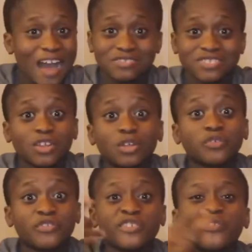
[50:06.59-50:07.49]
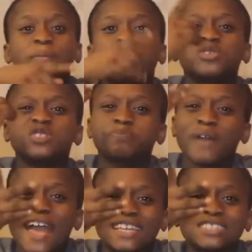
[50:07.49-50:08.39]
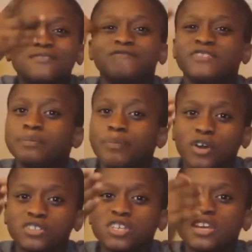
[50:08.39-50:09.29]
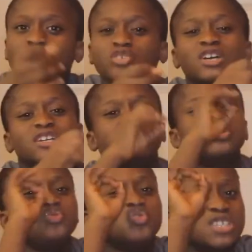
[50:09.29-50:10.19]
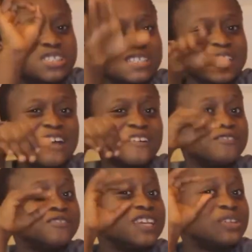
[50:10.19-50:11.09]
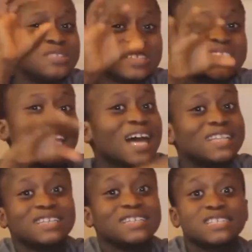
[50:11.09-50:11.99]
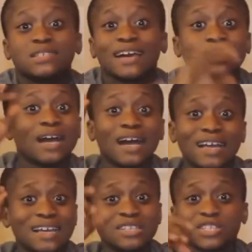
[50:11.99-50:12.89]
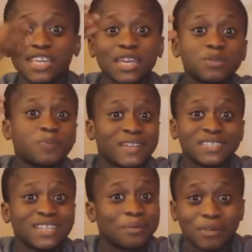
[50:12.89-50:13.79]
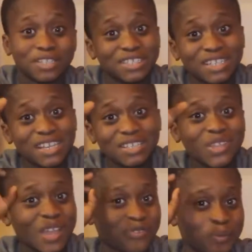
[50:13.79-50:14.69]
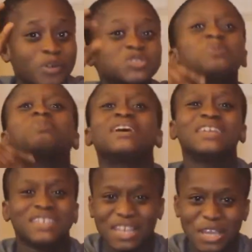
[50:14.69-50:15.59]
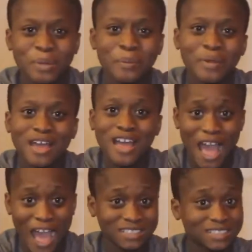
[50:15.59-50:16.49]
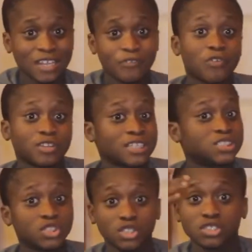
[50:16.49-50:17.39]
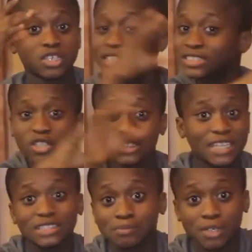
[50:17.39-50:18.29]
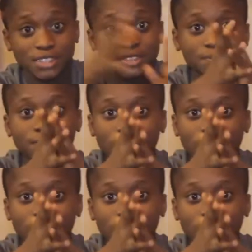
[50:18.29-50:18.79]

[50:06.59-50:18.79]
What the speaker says: I've seen a lot of videos when people spend V-Bucks to do it. They use it and they keep spending their money to get V-Bucks to play the game. And see that Fortnite is just getting money.